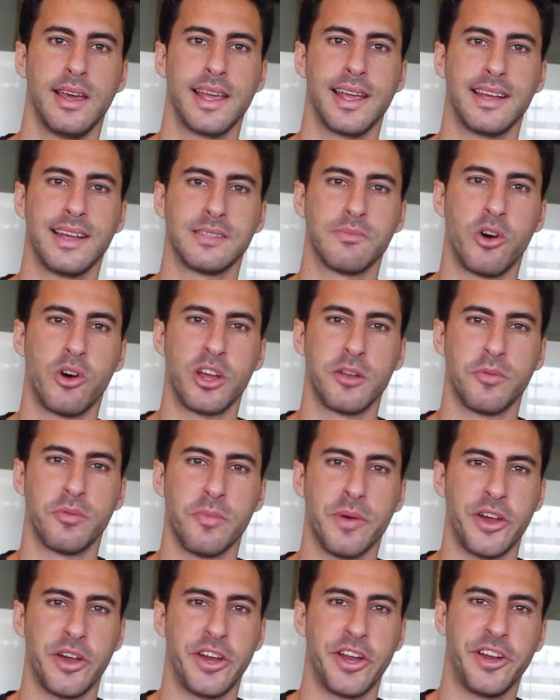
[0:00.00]
Hey guys, Moran
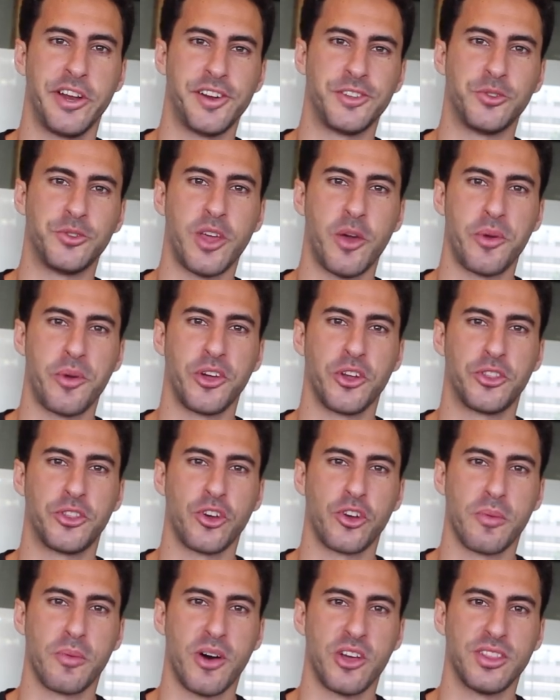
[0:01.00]
Pober here, and today we're going to
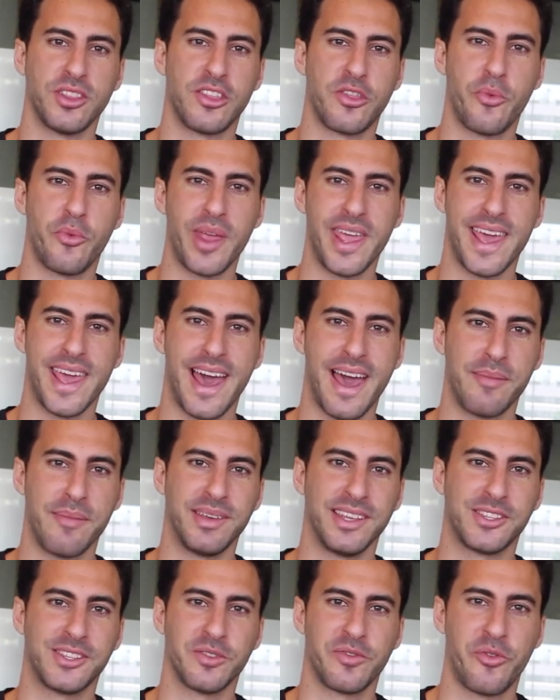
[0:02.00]
talk about the three
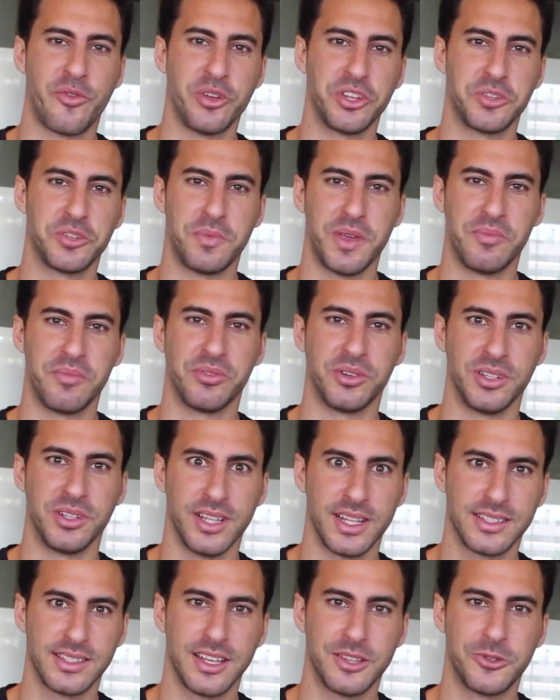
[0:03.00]
habits of rich people.
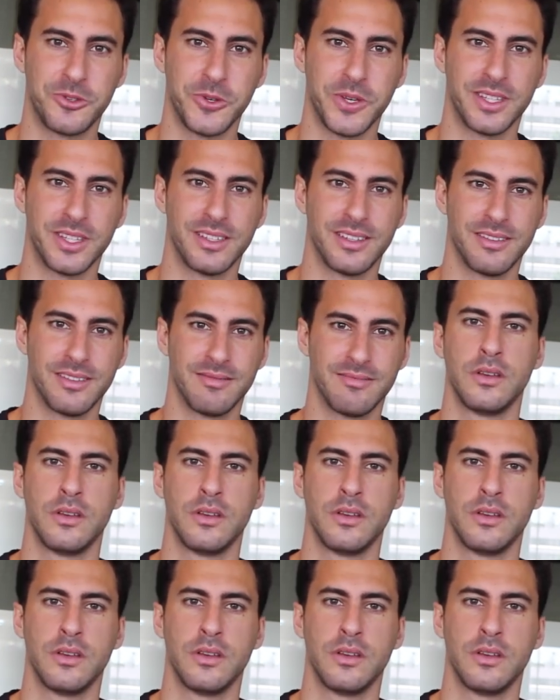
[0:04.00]
Let's get to it.